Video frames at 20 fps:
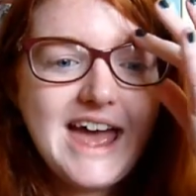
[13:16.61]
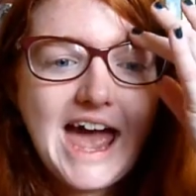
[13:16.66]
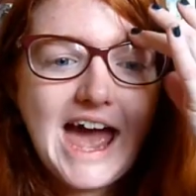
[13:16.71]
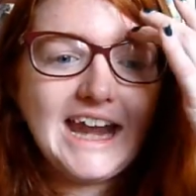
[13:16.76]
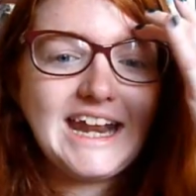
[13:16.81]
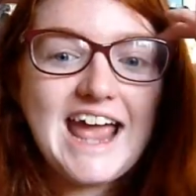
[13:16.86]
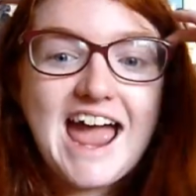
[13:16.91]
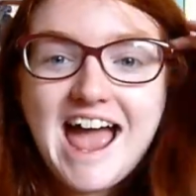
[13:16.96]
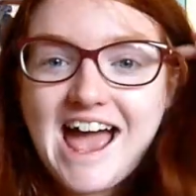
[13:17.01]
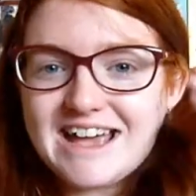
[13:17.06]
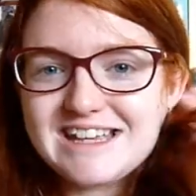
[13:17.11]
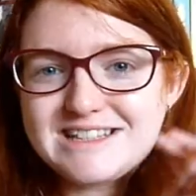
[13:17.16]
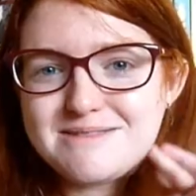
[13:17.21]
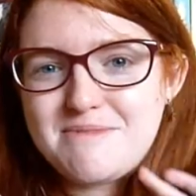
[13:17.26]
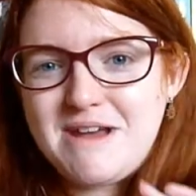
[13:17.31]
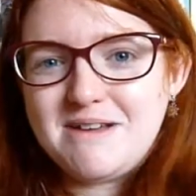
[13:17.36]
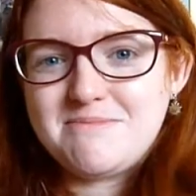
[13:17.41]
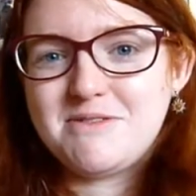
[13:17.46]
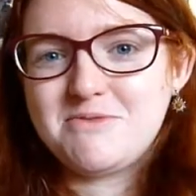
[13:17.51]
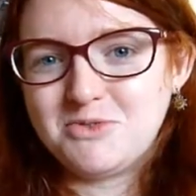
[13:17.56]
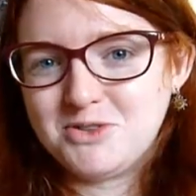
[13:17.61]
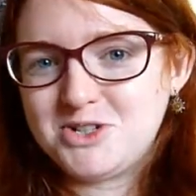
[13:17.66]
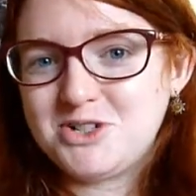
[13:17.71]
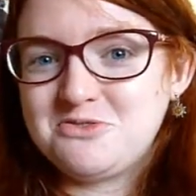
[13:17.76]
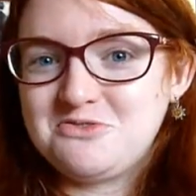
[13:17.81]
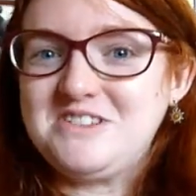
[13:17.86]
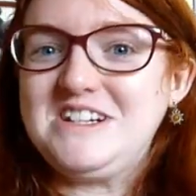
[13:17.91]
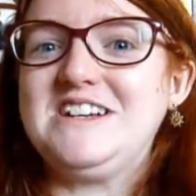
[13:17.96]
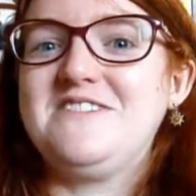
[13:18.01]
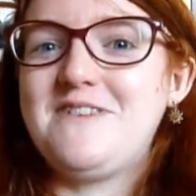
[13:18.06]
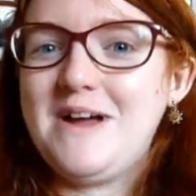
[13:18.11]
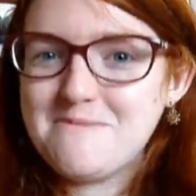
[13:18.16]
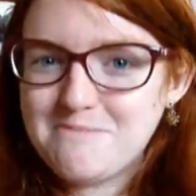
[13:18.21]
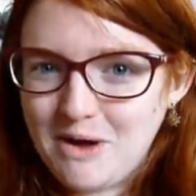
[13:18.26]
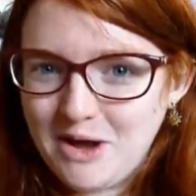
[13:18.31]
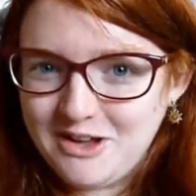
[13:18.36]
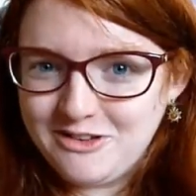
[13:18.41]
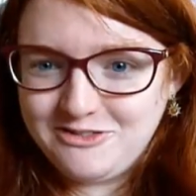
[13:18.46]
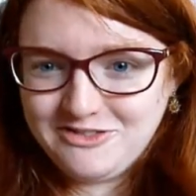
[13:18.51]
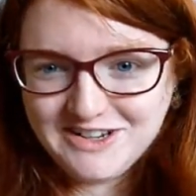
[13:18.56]
And it has made me want to read
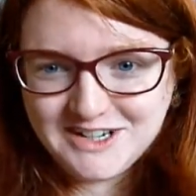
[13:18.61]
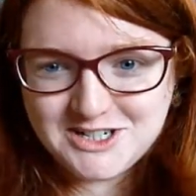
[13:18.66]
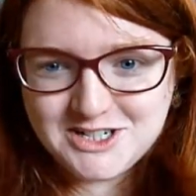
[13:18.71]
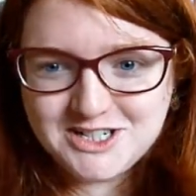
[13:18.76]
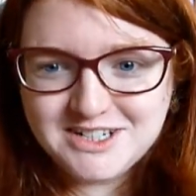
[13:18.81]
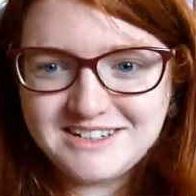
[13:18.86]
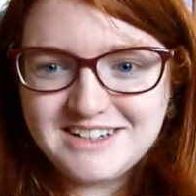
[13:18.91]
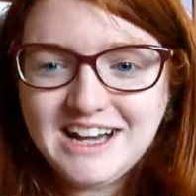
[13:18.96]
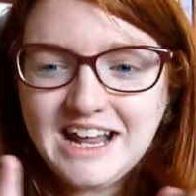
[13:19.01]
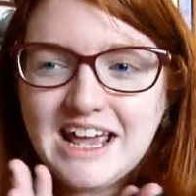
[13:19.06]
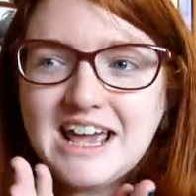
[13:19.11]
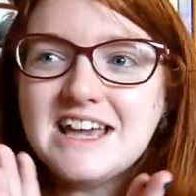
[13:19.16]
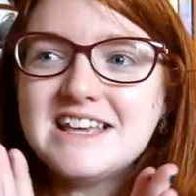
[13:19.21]
vampire fiction.